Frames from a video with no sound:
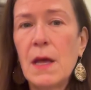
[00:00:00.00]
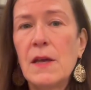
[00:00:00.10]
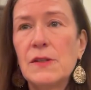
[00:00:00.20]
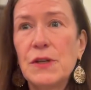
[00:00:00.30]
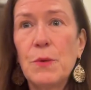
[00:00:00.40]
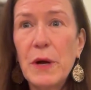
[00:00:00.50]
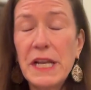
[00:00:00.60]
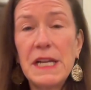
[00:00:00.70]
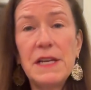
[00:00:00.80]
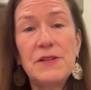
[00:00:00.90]
So what
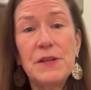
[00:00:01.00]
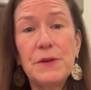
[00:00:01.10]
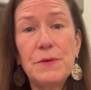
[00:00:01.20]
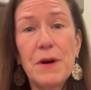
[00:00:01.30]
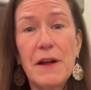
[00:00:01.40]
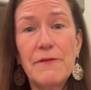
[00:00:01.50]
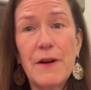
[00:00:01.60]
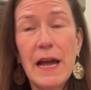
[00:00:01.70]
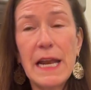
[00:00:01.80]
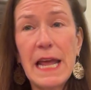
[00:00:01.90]
did he do on
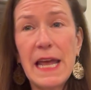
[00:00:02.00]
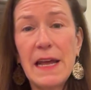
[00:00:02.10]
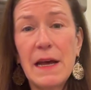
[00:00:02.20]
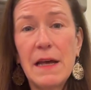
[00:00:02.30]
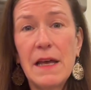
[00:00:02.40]
Friday?